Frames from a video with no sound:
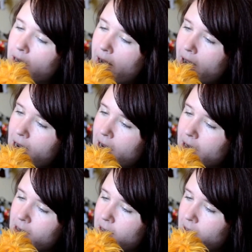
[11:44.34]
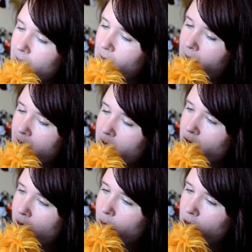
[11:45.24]
Yeah, you like the
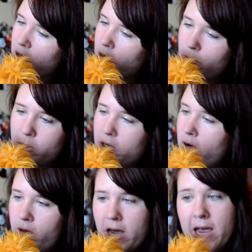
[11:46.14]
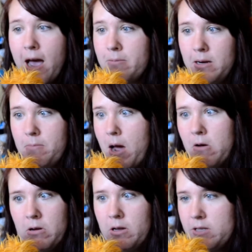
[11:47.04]
tribble too? But you don't like Captain
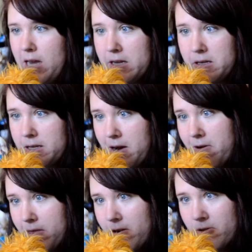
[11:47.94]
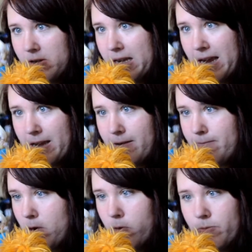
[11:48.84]
Mal because he has a scary thunder stick.
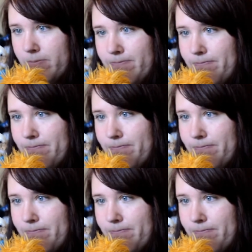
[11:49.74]
Nope.